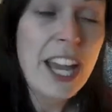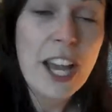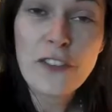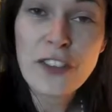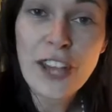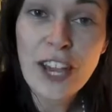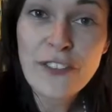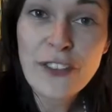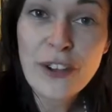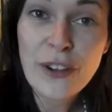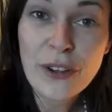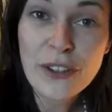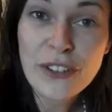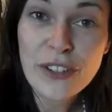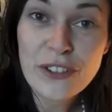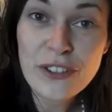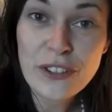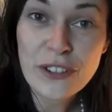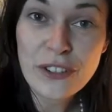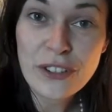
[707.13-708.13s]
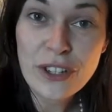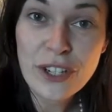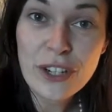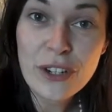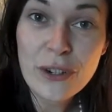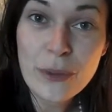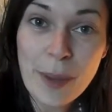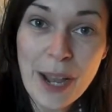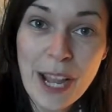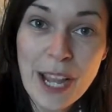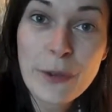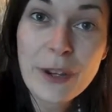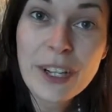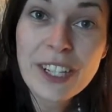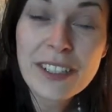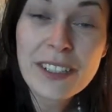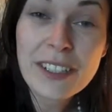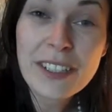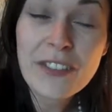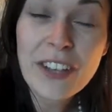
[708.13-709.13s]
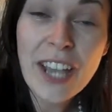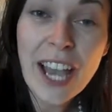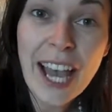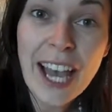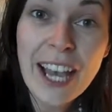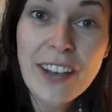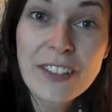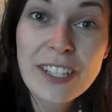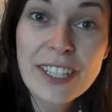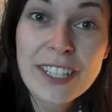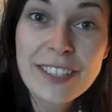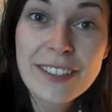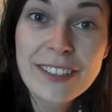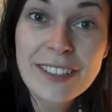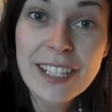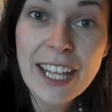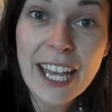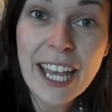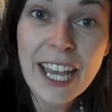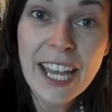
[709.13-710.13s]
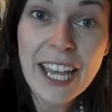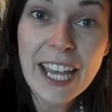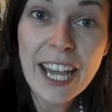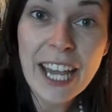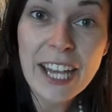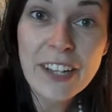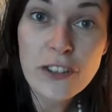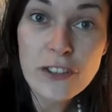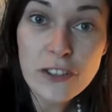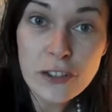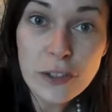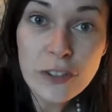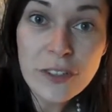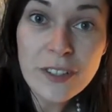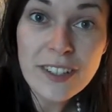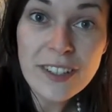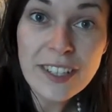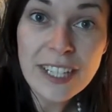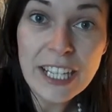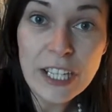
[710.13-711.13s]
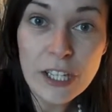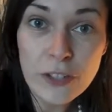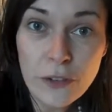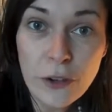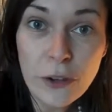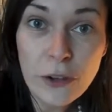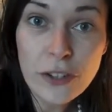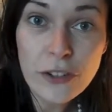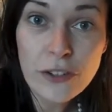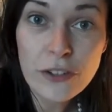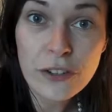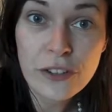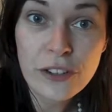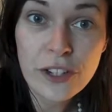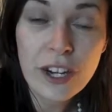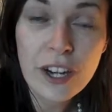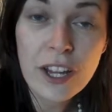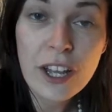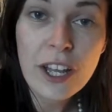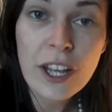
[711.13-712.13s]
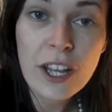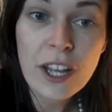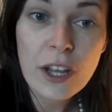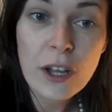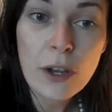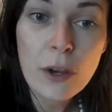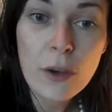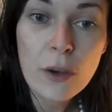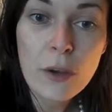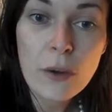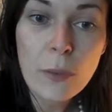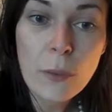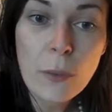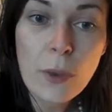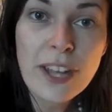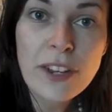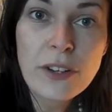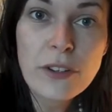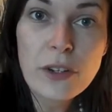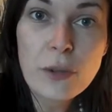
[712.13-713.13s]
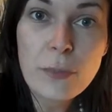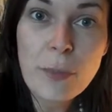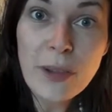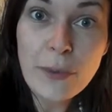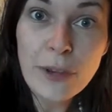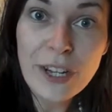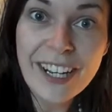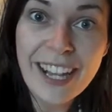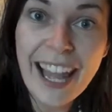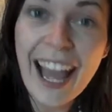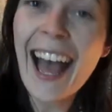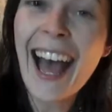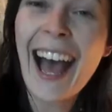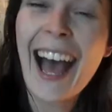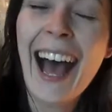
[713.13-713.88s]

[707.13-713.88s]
if you haven't got a juicer, go buy one, and if you haven't had a juice today and you've got a juicer, why don't you make one?